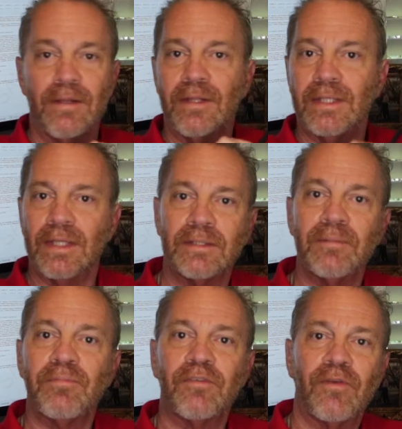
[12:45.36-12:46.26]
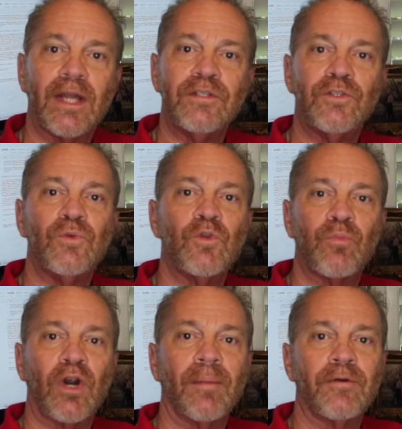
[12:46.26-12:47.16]
that doesn't provide you with
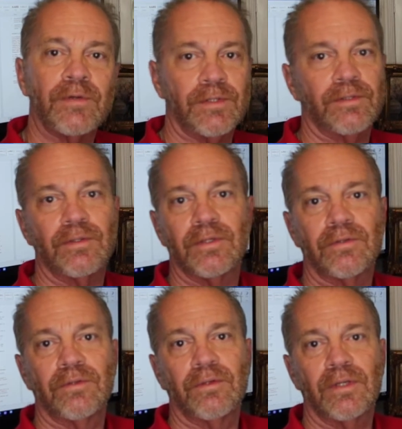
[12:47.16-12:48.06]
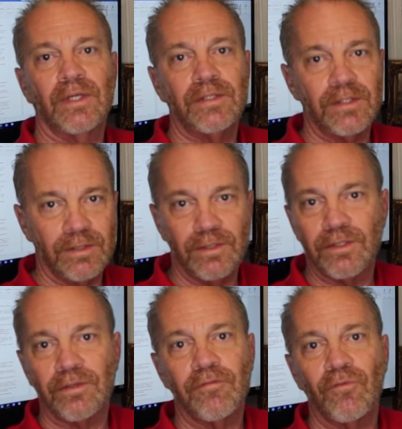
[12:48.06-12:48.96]
proper insurance, additional
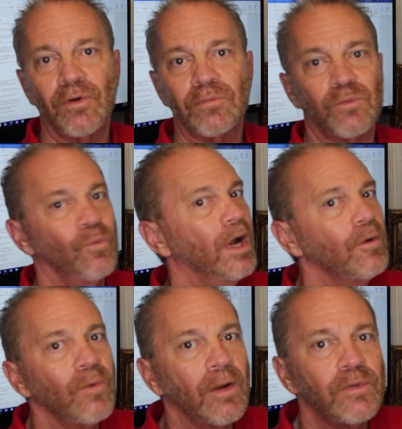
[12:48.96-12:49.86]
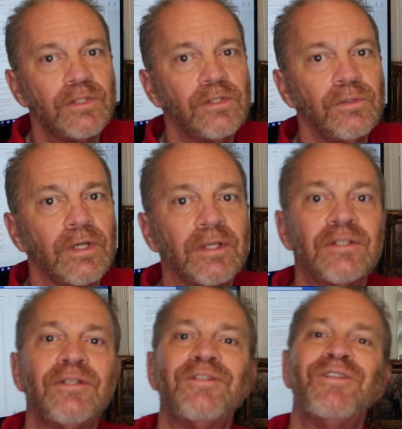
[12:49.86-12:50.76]
insured forms? Why would you do it?
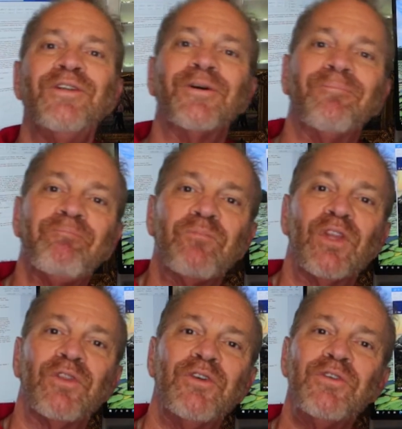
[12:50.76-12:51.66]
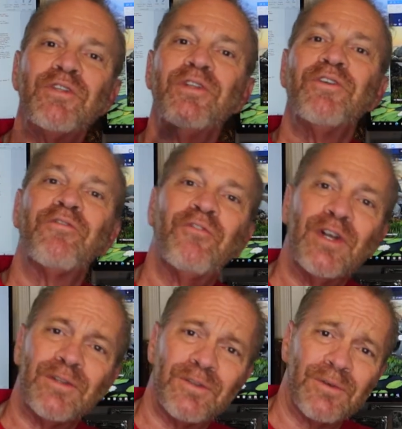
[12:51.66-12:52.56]
Because here's the deal. They're usually your
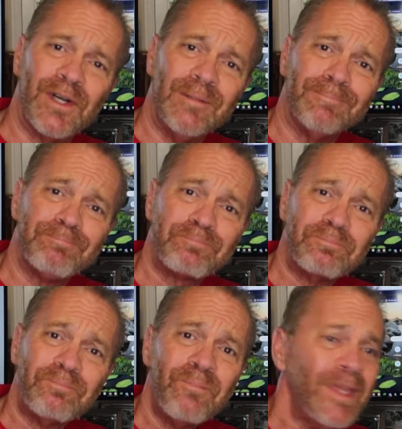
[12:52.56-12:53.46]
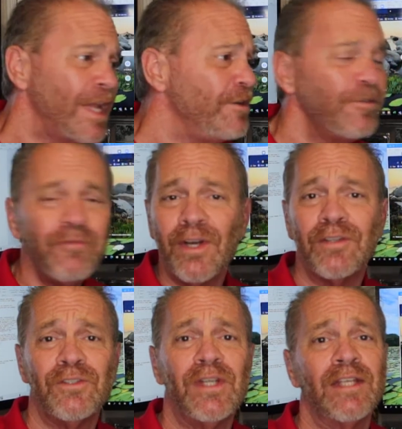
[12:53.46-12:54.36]
friends, right? And your
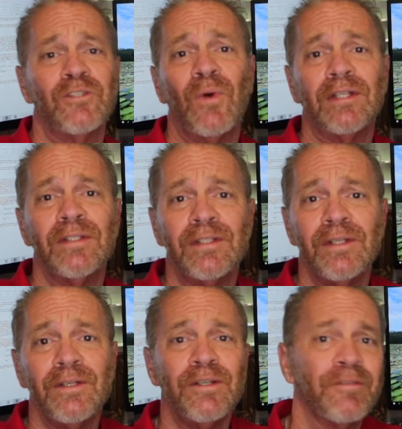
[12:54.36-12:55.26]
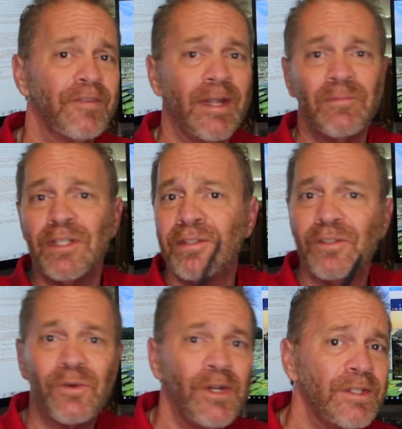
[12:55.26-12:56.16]
friends. You guys go out to dinner, your families
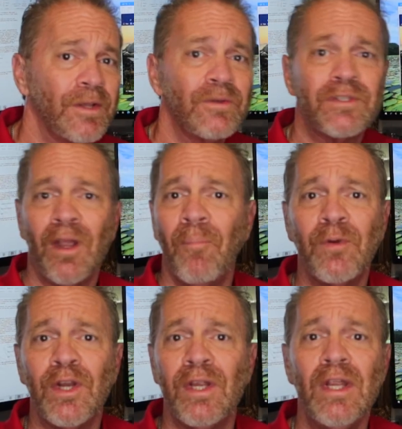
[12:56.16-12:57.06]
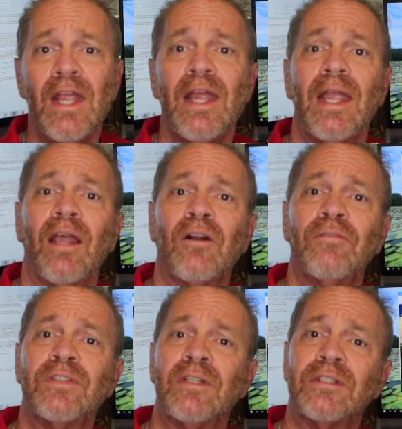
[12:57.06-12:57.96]
enjoy each other's company, and
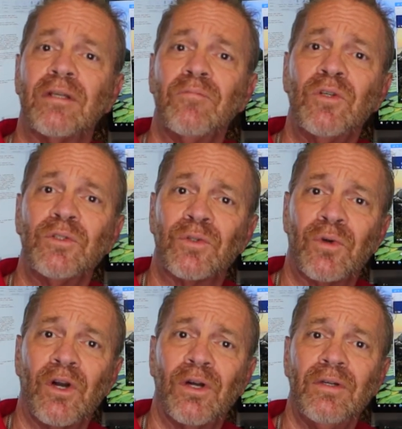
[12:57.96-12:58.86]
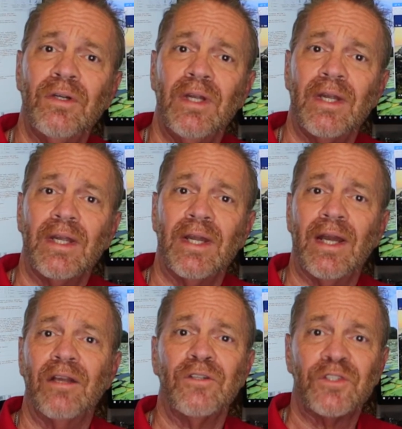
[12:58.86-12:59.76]
all of a sudden something goes wrong, and
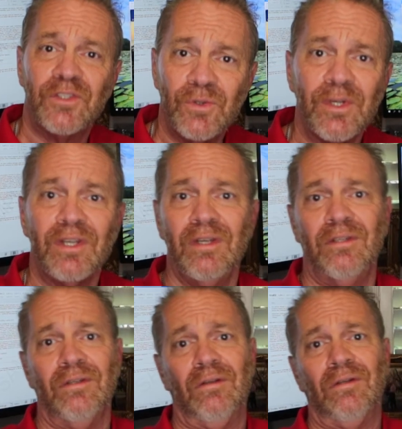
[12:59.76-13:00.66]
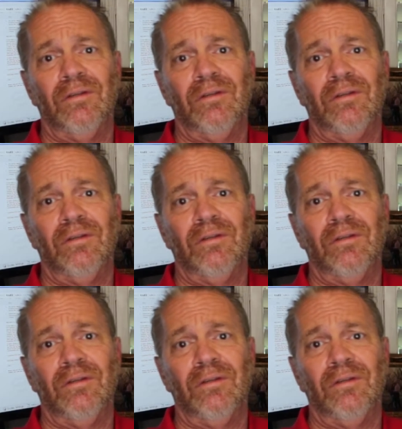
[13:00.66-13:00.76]
now you're suing each other.